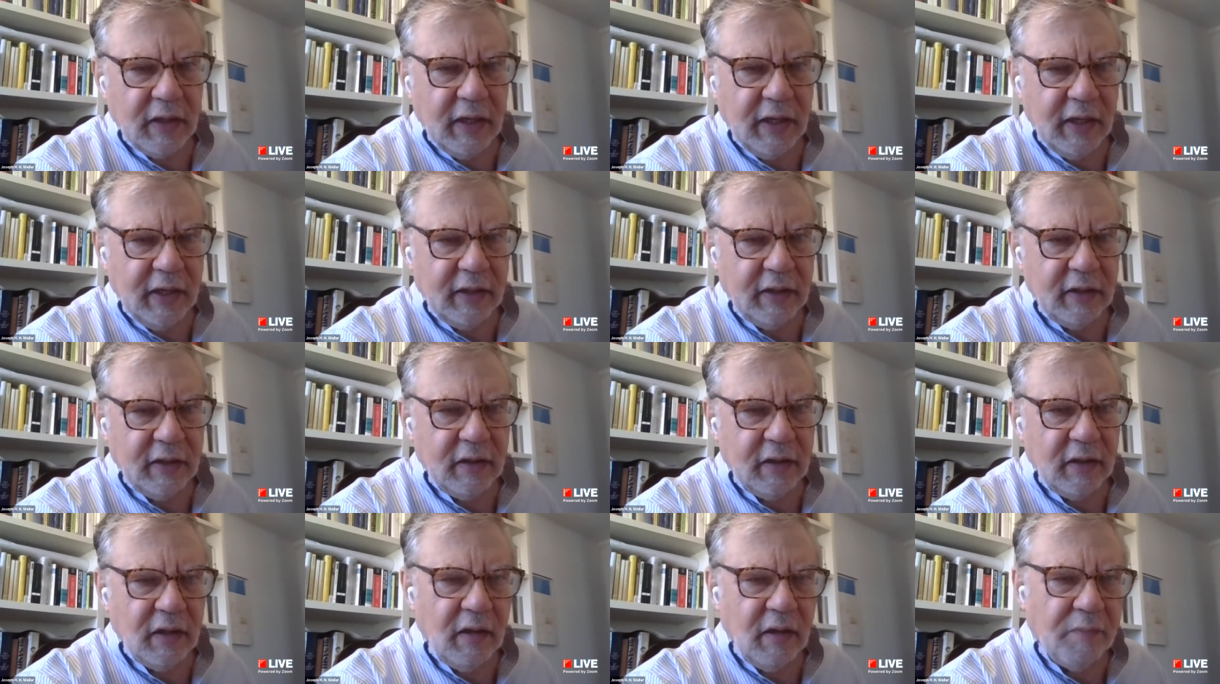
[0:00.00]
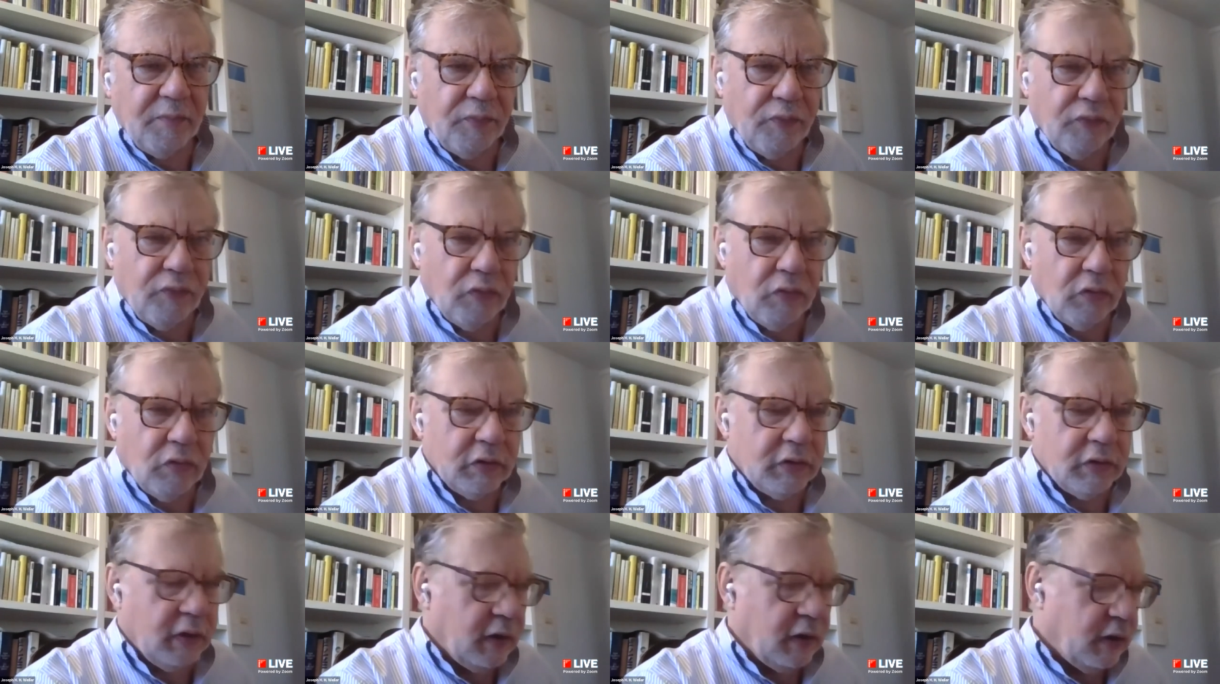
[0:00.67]
and a
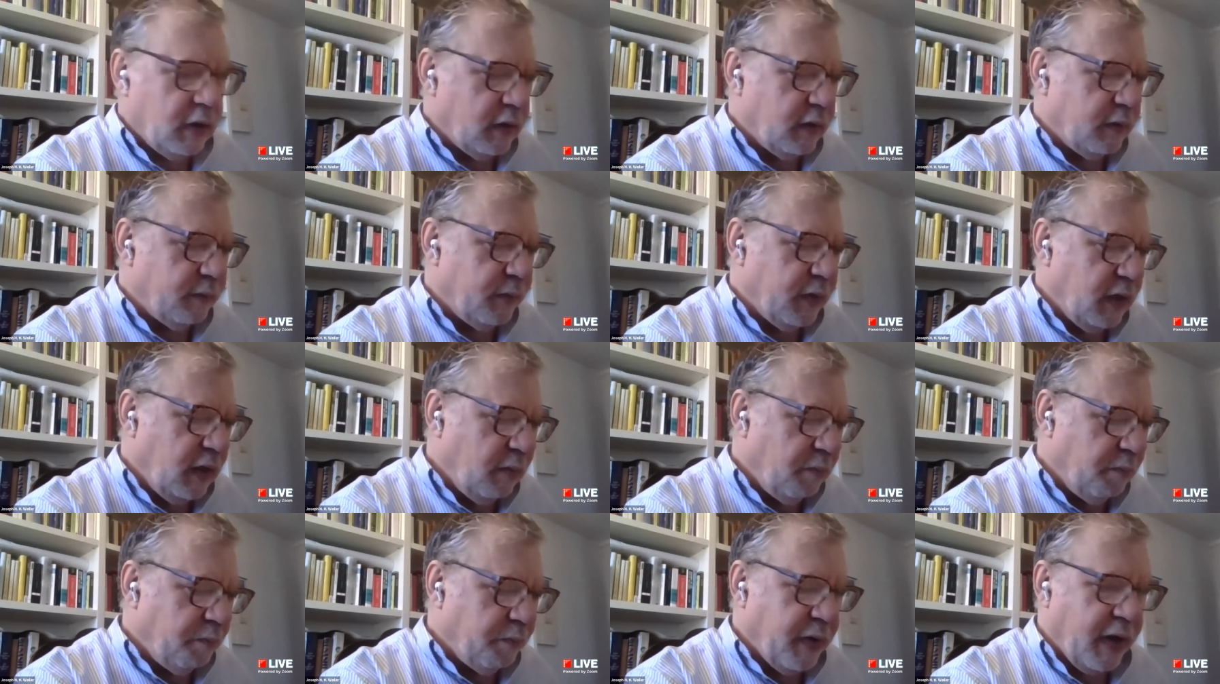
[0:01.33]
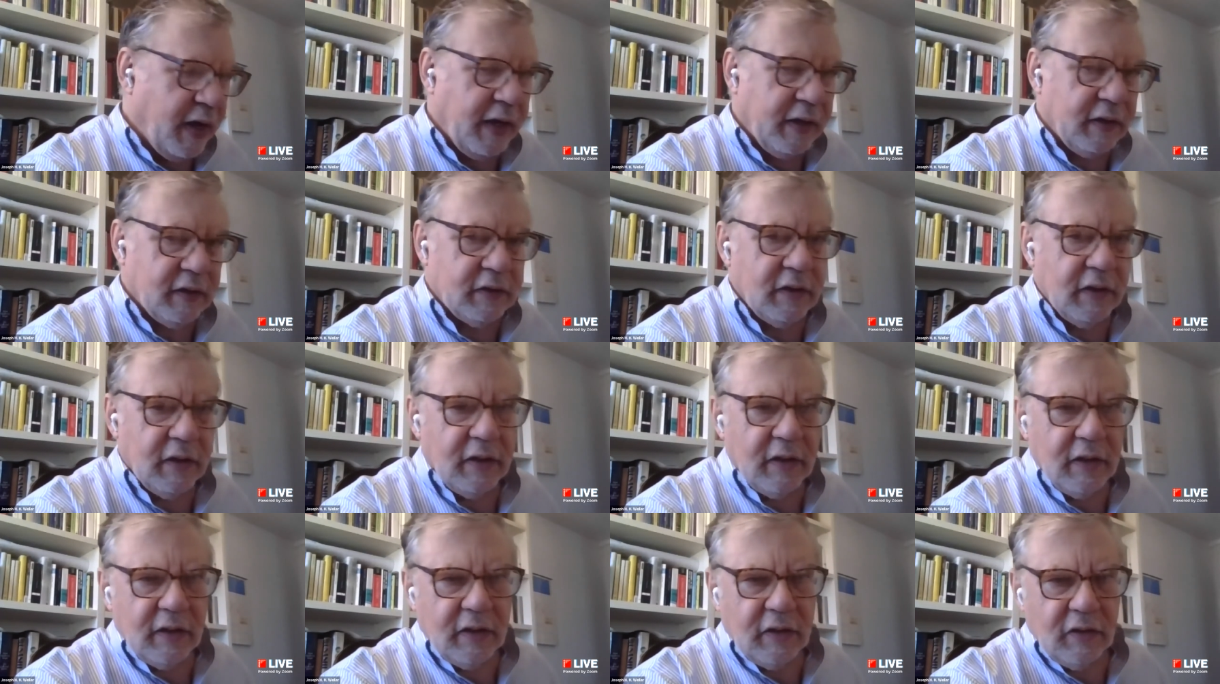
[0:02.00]
broader impact
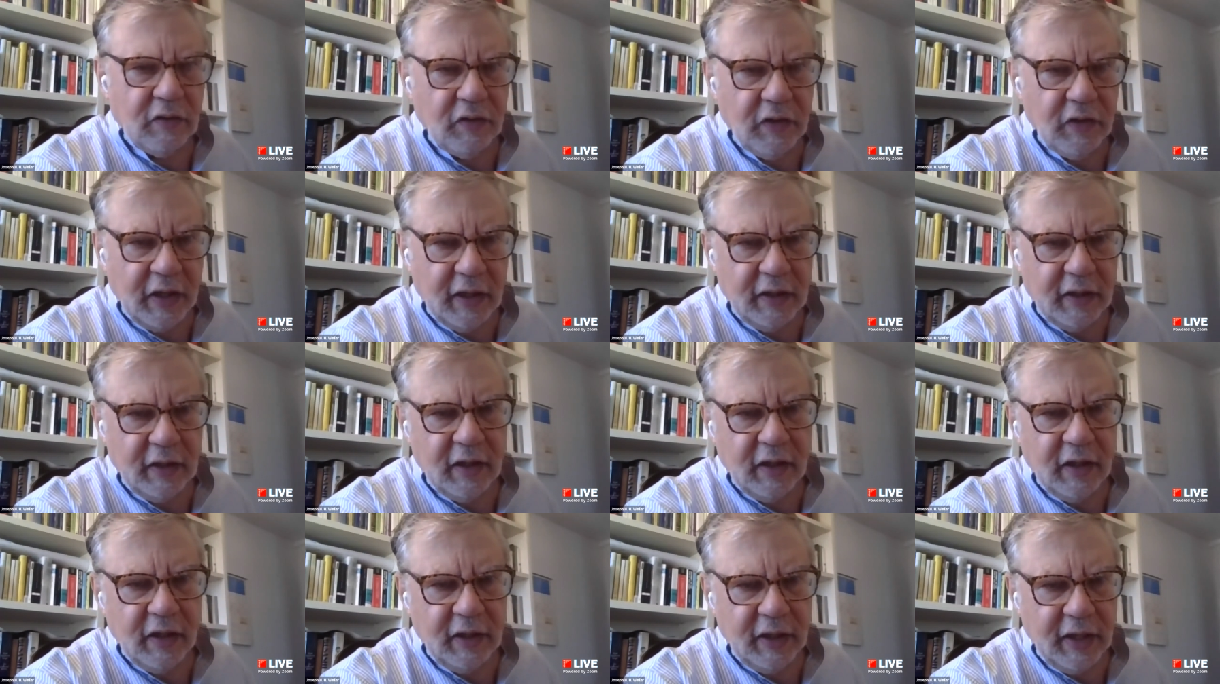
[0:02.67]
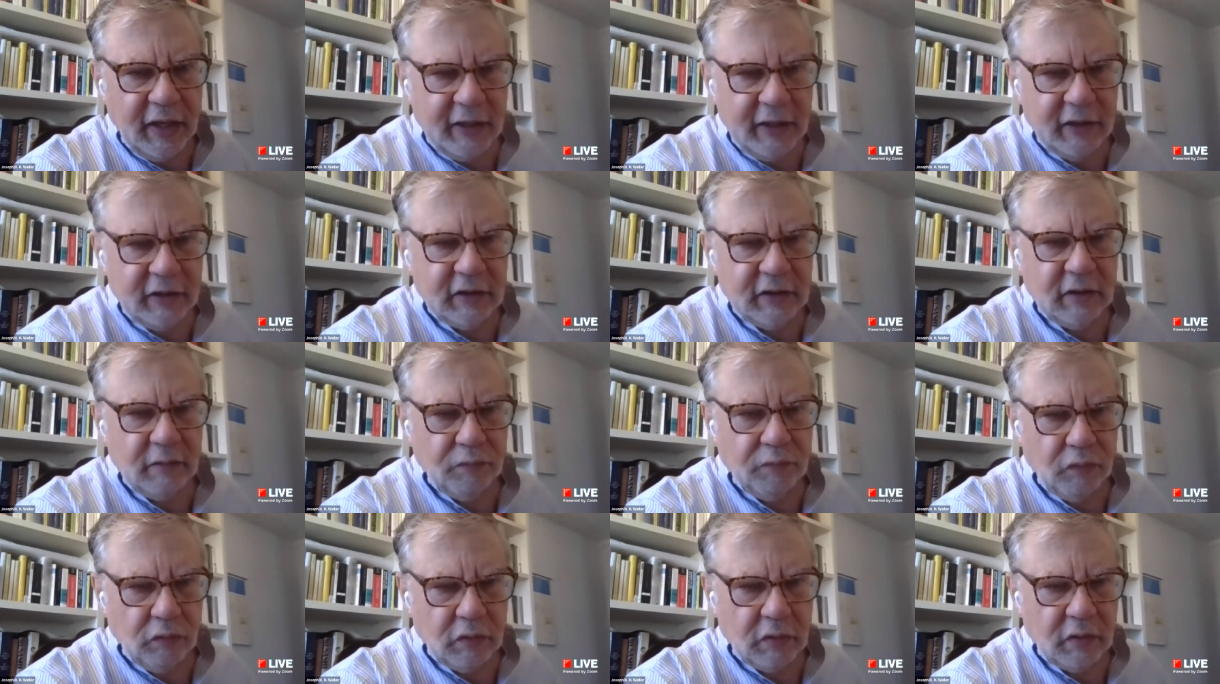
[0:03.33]
than an
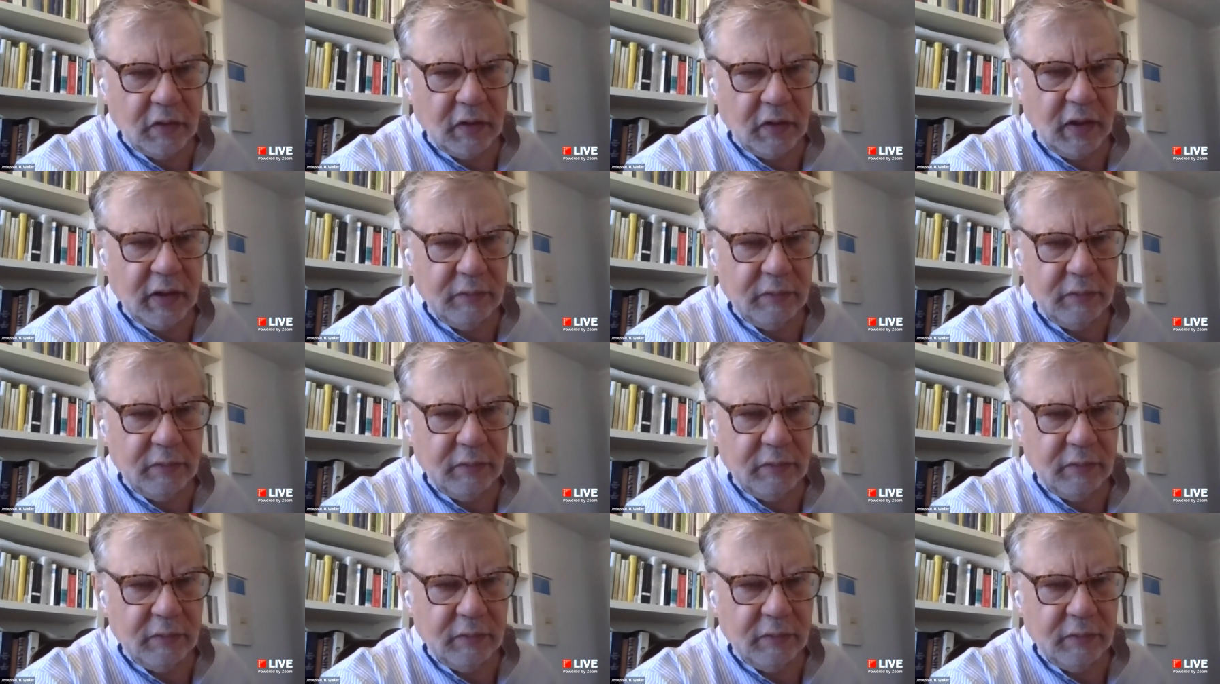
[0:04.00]
editor book.